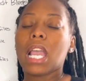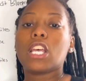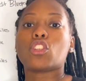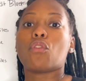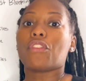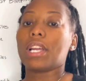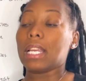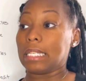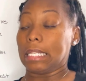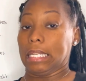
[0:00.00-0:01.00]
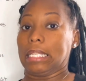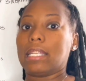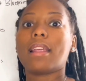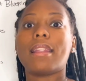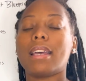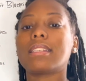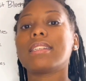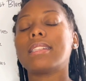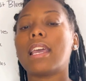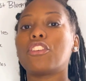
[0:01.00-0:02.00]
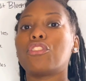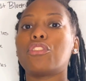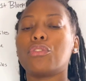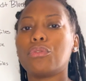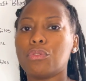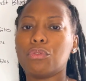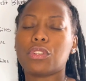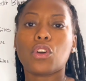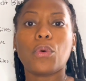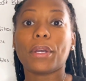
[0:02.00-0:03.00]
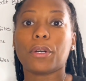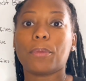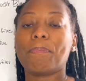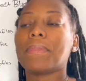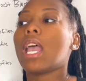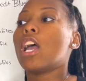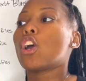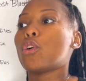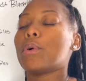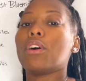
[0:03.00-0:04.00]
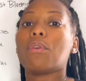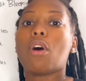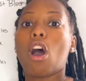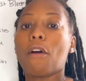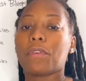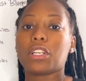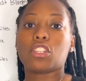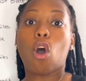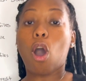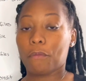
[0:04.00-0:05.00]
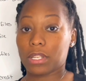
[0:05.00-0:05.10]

So for instance, let's just say you use Quill. Quill offers office